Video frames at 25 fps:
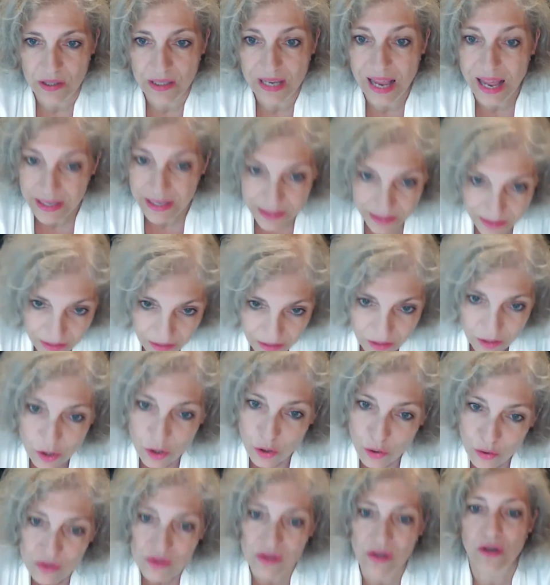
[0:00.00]
Yes, a
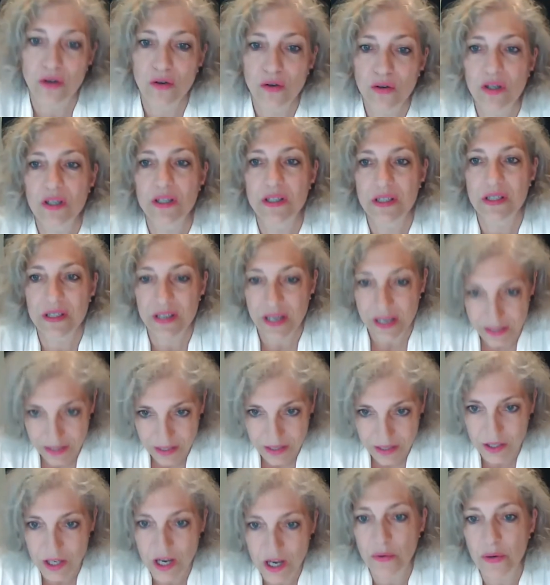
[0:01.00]
closer look is
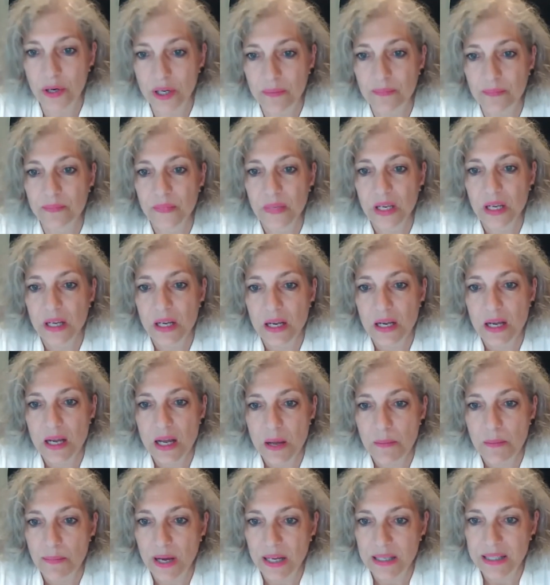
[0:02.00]
necessary,
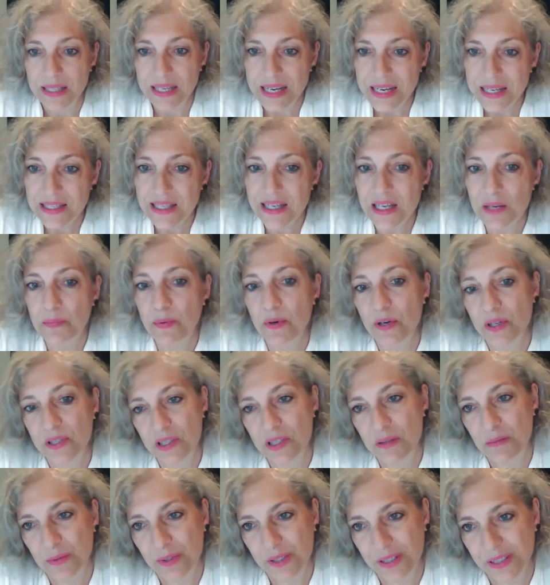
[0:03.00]
but easily
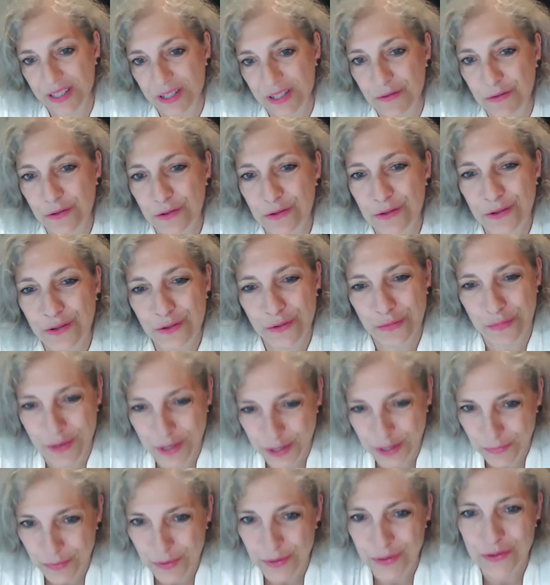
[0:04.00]
possible if
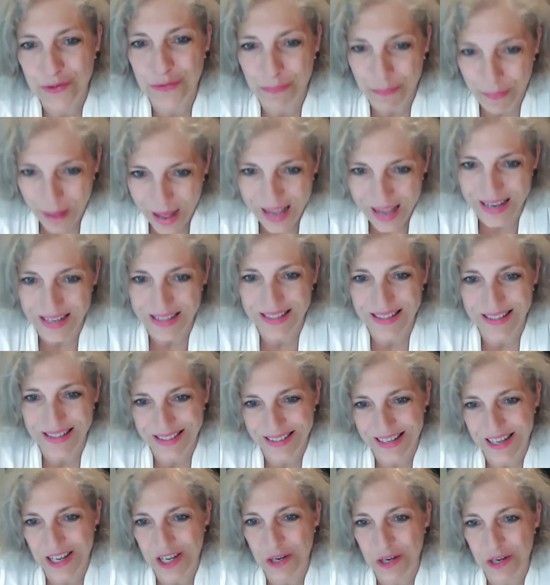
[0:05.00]
consumers want to buy
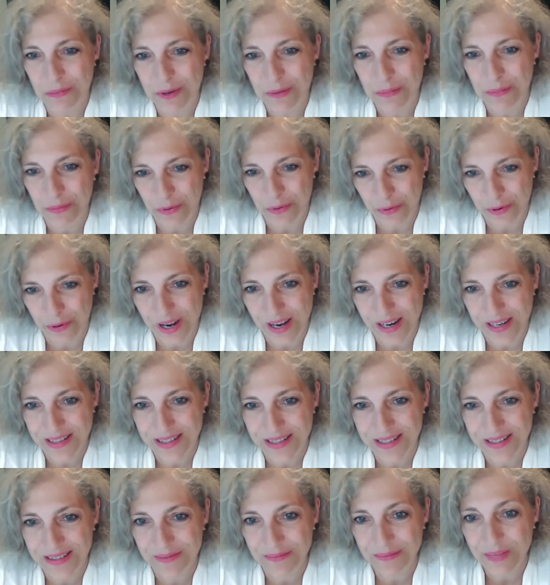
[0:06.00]
sustainable
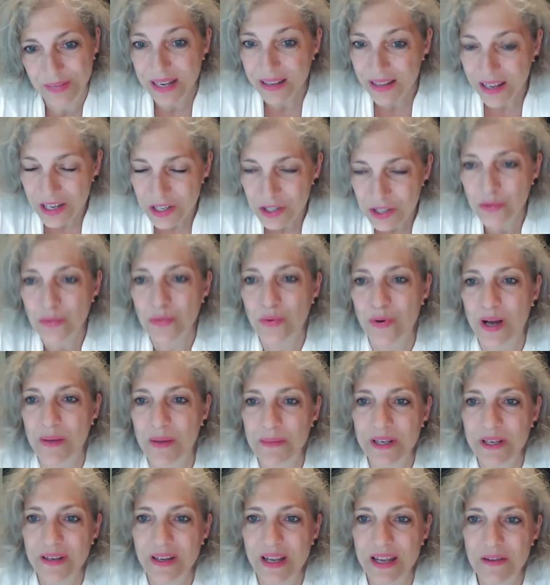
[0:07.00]
products. And they do. I
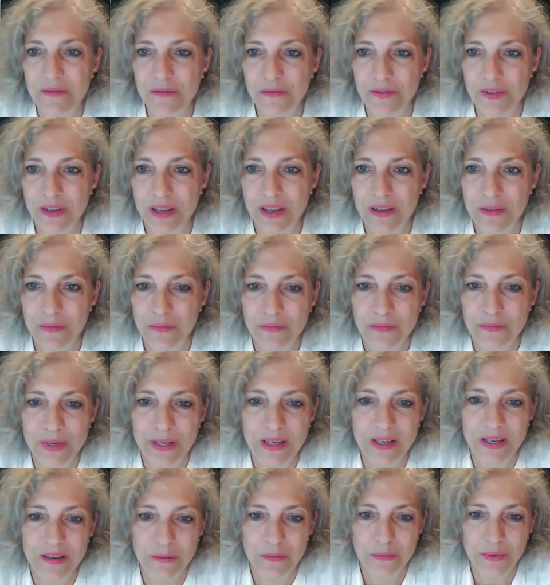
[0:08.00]
mean, if
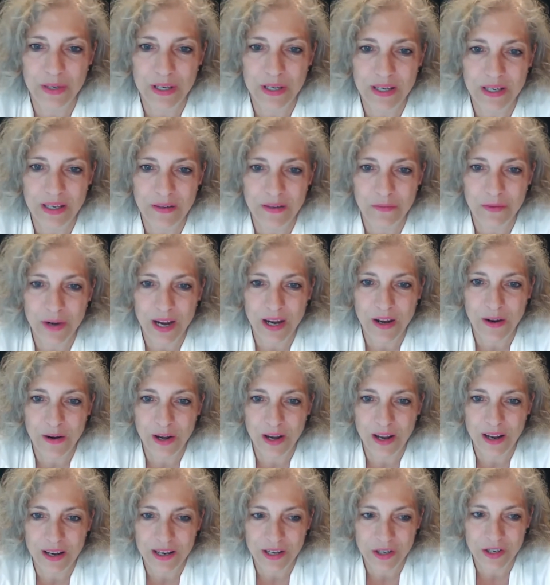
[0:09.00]
we
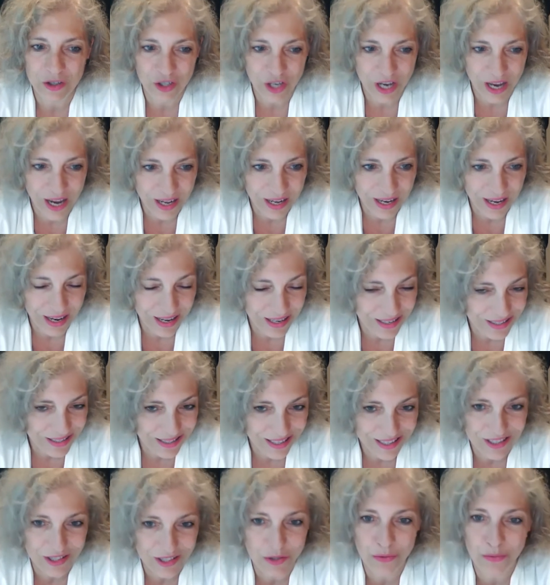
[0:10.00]
regularly check
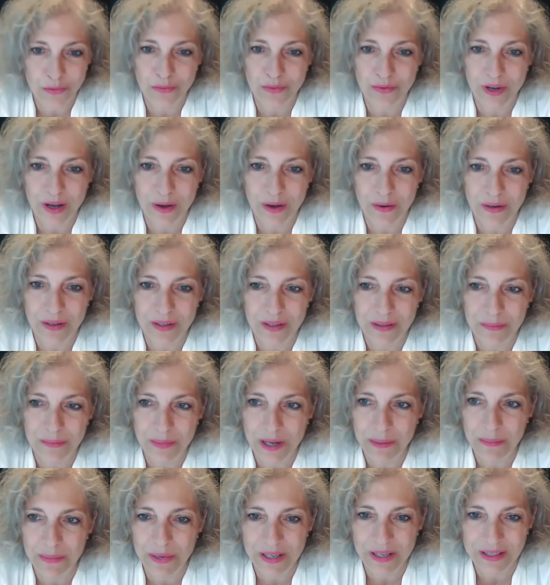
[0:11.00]
access to our
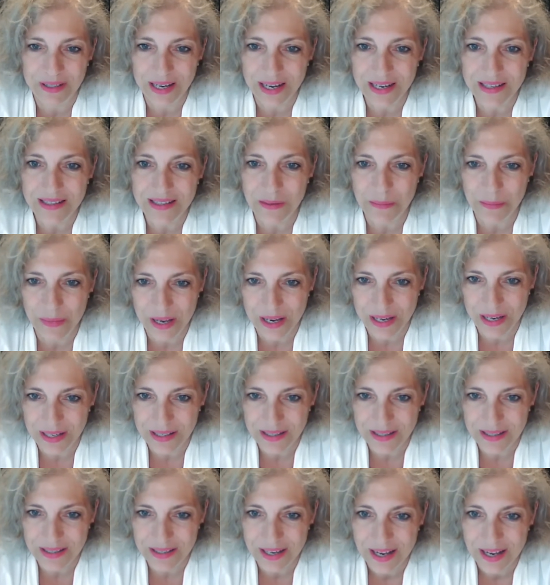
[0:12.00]
public database,